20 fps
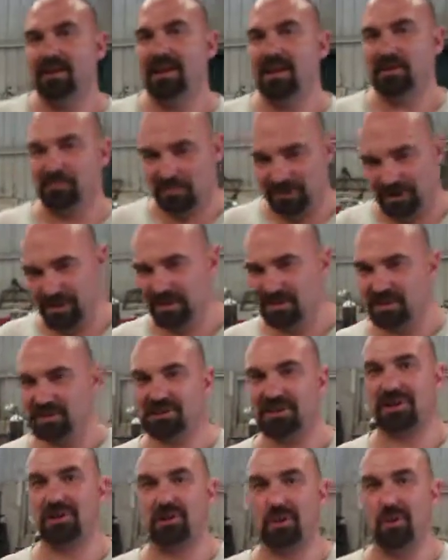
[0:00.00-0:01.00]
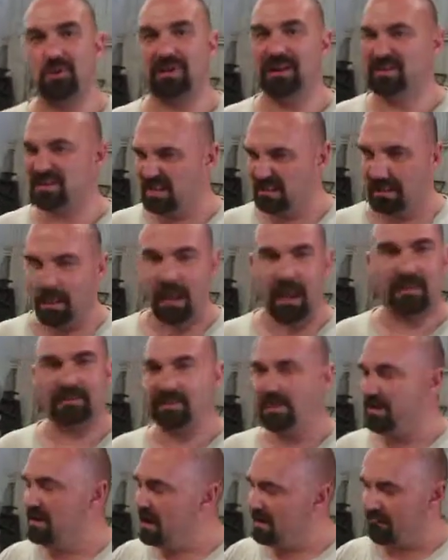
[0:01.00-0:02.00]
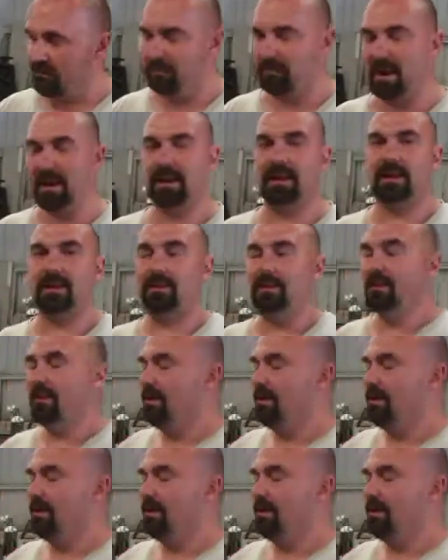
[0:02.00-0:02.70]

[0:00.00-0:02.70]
it's because it's a clone. It's a lie. They never made it.